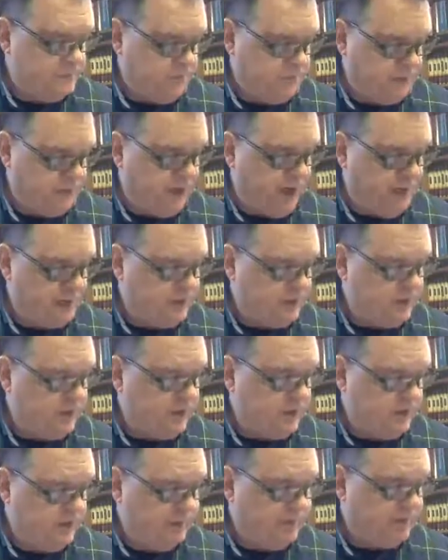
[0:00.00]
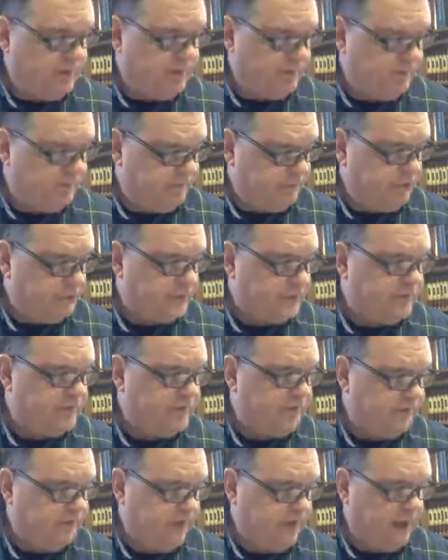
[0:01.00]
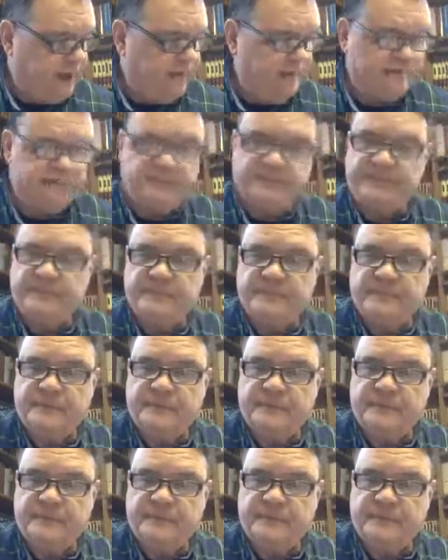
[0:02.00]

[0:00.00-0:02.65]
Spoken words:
chapter 11, verse 5.